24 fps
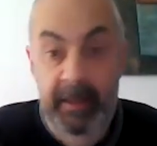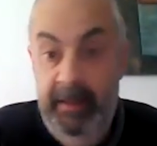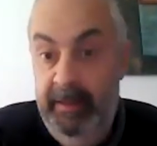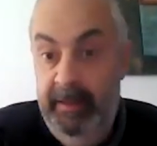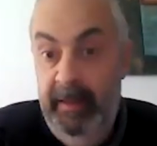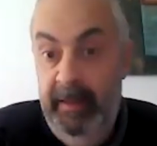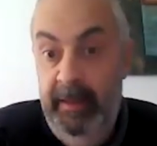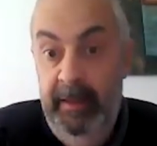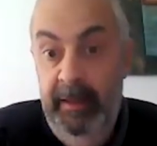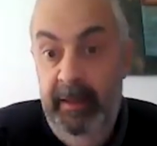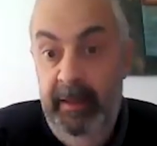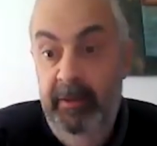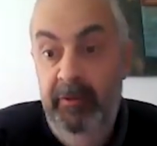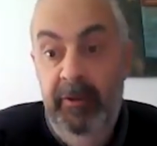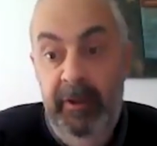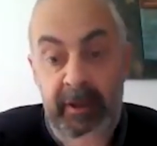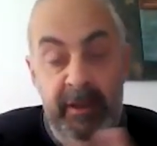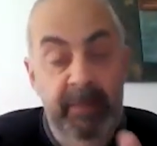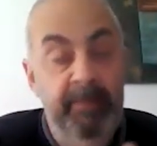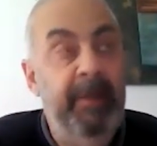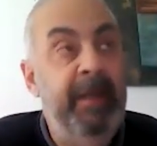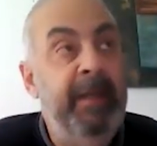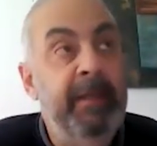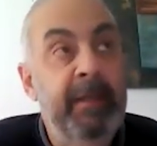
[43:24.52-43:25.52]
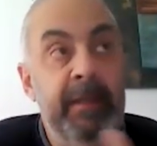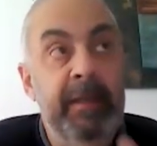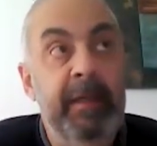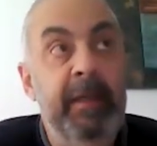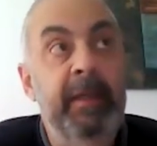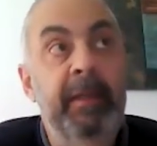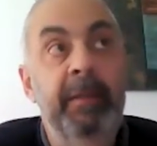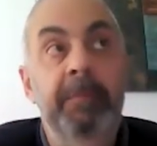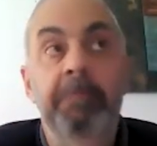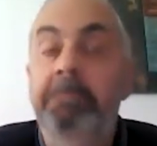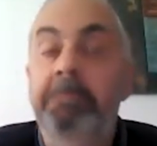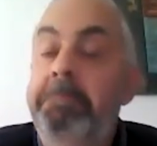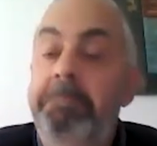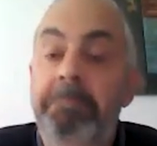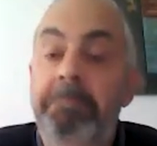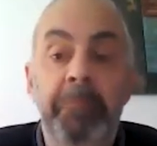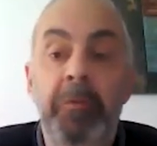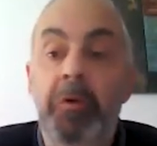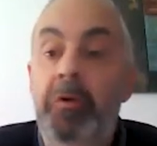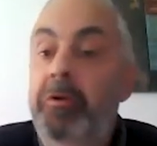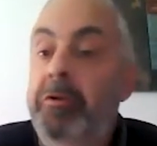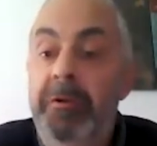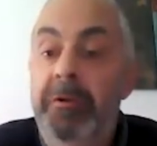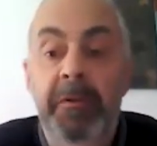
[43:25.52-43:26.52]
Arsenio, this man said,
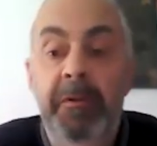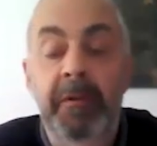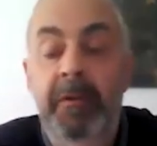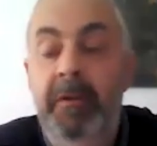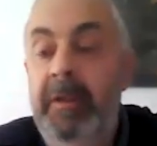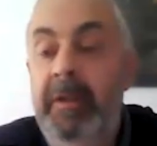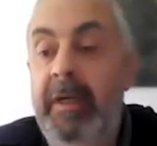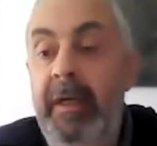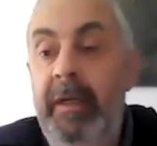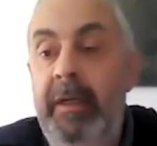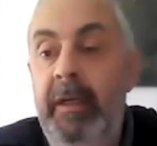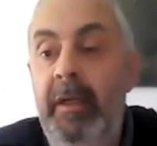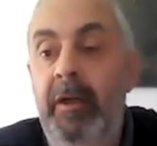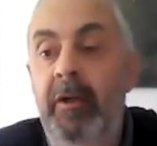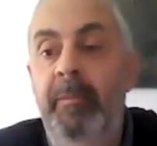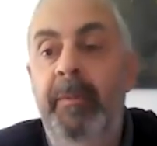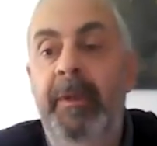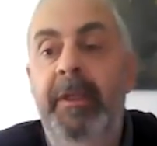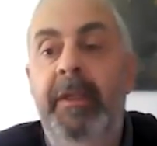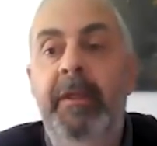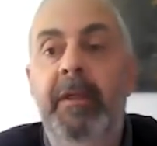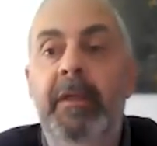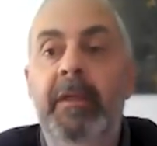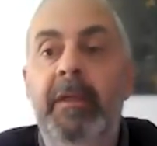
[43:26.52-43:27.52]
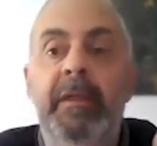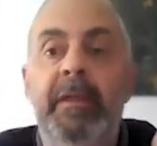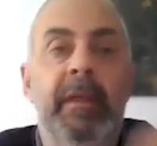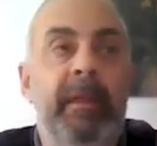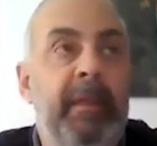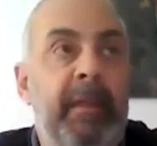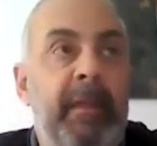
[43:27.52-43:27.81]
not 10 kilometers.